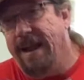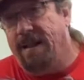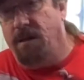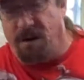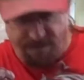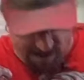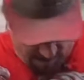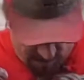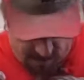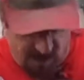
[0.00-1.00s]
clarify
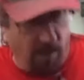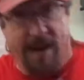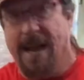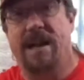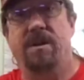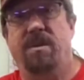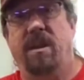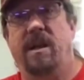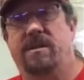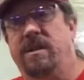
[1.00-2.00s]
this is the way I do
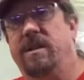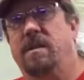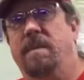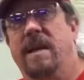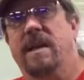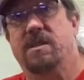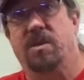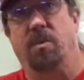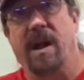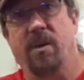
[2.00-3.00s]
things. It doesn't mean it's the
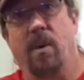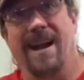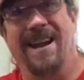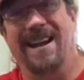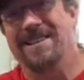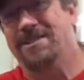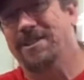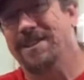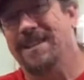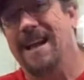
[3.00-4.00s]
right way. It's
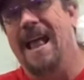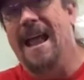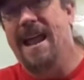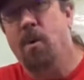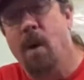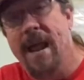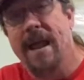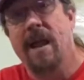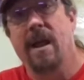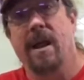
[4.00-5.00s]
just a
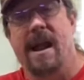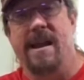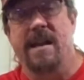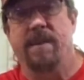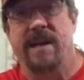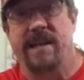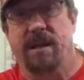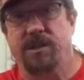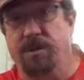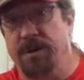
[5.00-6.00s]
way. And anybody
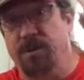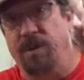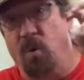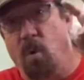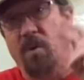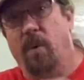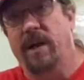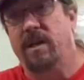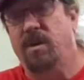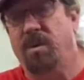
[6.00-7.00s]
tells you there's only one way
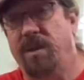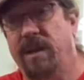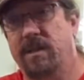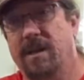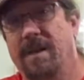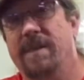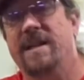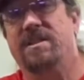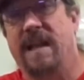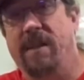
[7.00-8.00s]
to do things
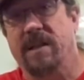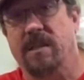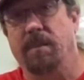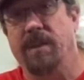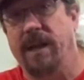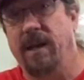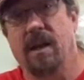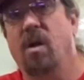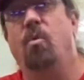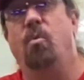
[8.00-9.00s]
is selling something,
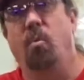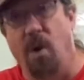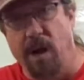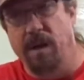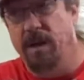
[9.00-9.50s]
run.